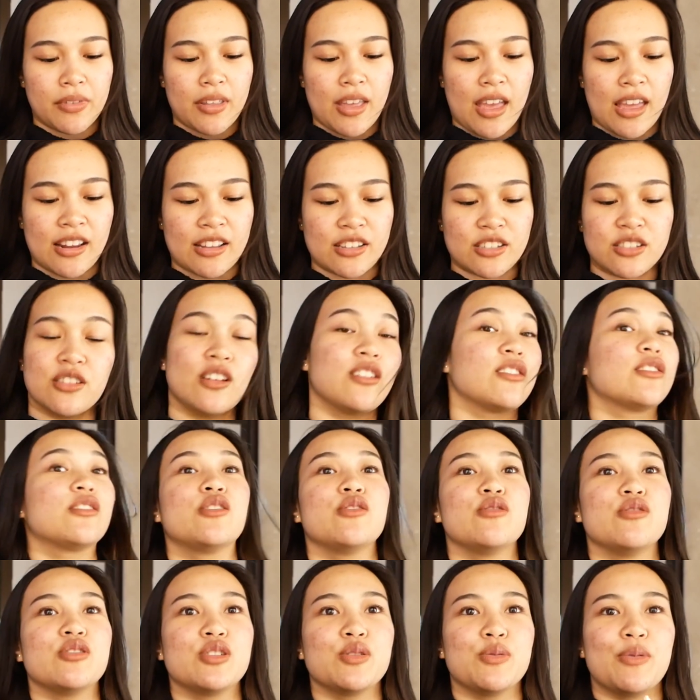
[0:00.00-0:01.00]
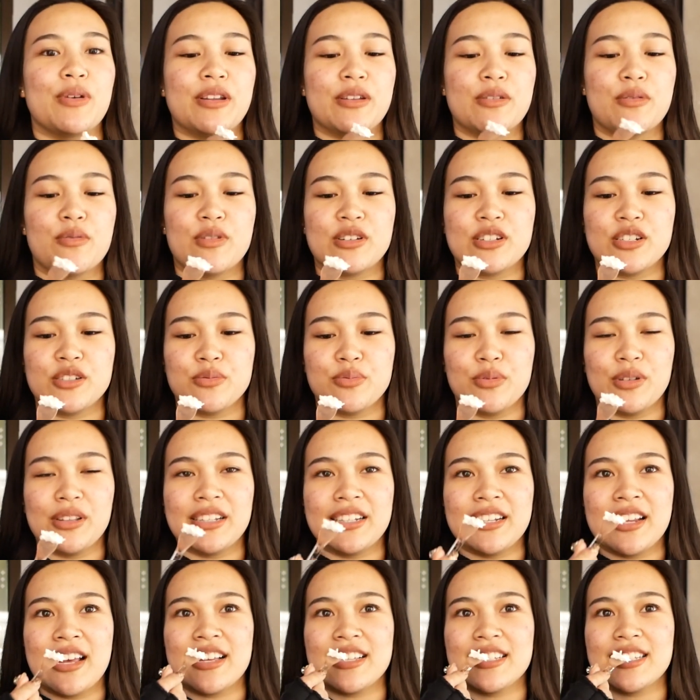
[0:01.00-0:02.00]
and it's not too sweet, which is really
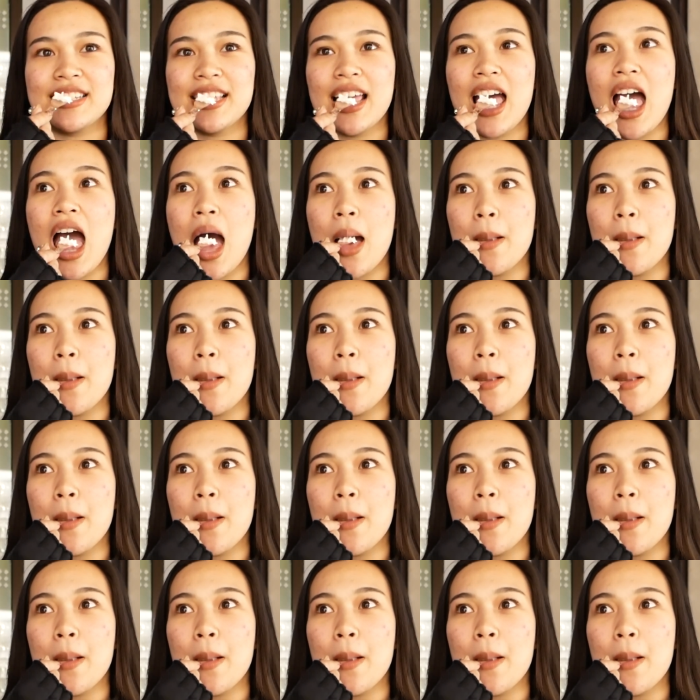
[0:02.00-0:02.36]
nice.